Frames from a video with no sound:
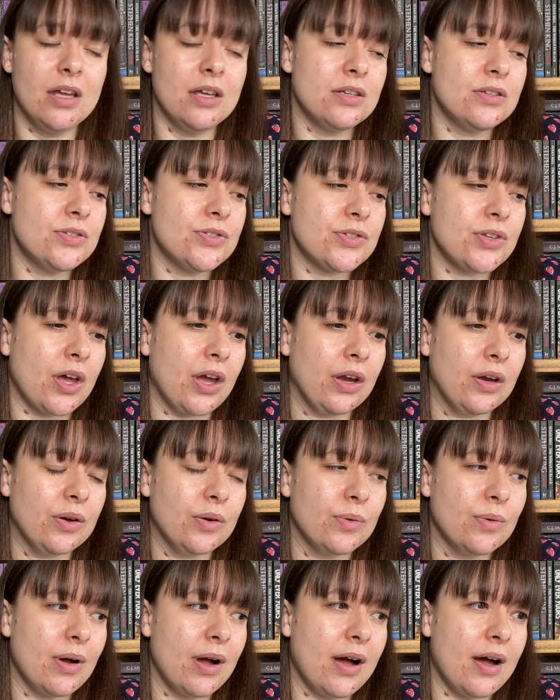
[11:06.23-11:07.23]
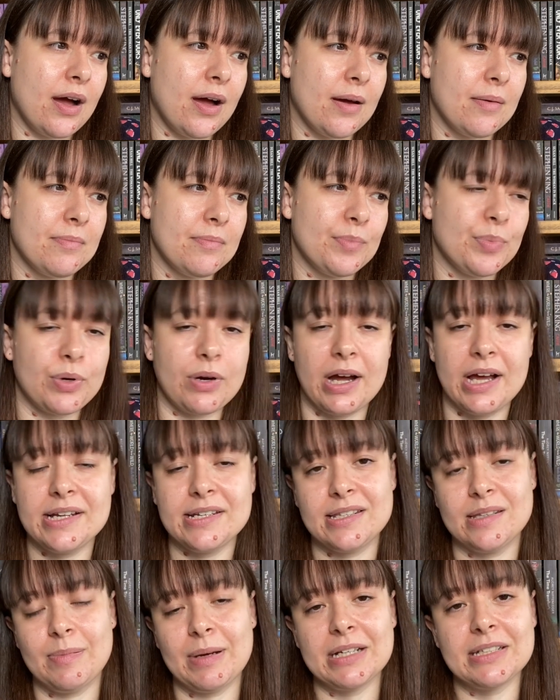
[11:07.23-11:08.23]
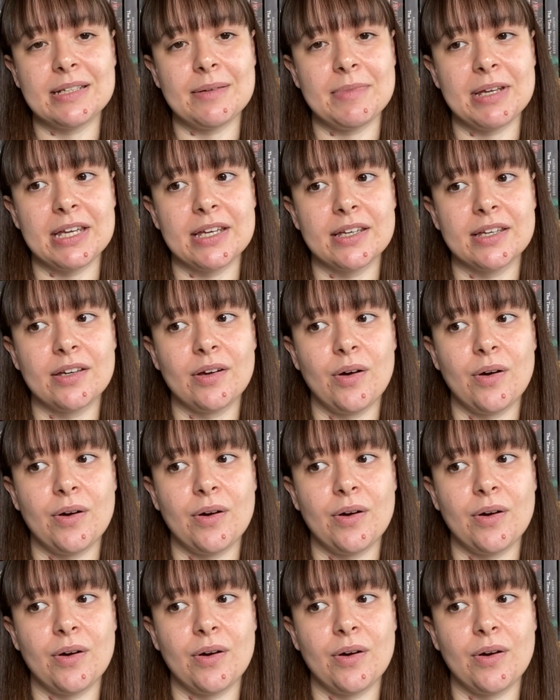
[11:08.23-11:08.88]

So prior to the pandemic,